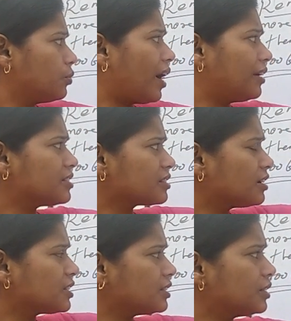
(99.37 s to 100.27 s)
we have
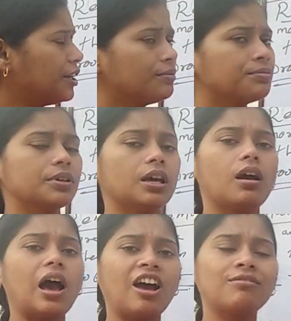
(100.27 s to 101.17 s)
discussed if
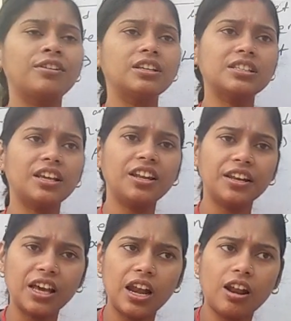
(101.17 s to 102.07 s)
alpha is any
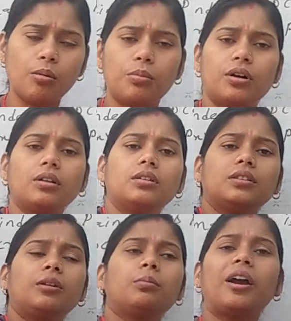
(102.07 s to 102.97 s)
real number,
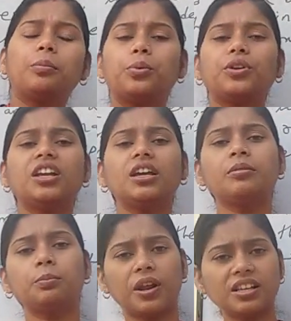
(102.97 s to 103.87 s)
then by putting
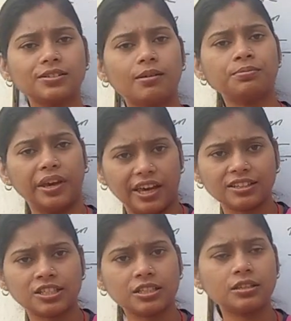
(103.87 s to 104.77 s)
in place of
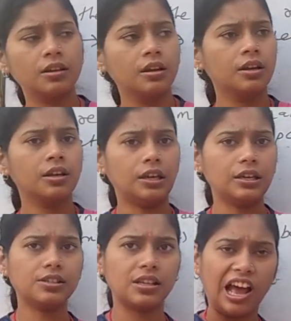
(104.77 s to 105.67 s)
x
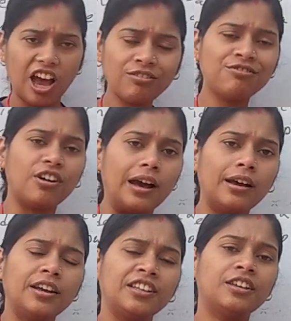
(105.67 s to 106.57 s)
is alpha,
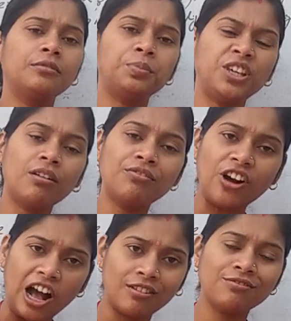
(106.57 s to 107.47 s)
then p of
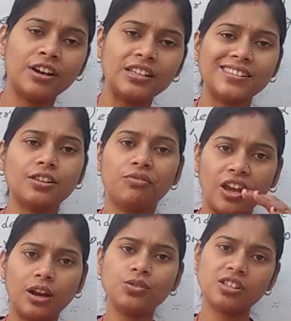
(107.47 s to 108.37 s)
alpha is the
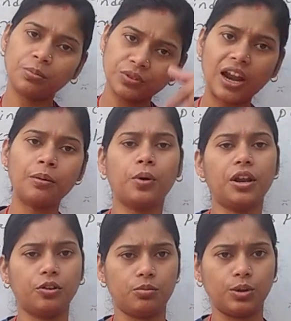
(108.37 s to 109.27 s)
values of that
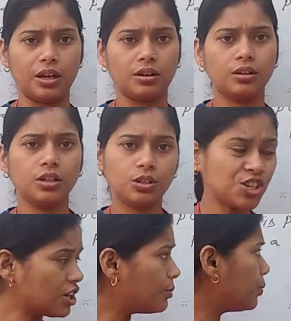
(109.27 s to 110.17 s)
polynomial. The
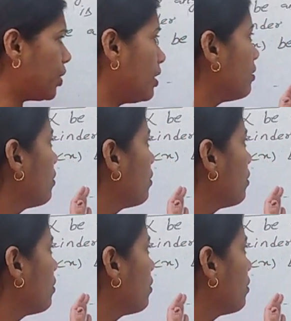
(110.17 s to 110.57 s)
same way,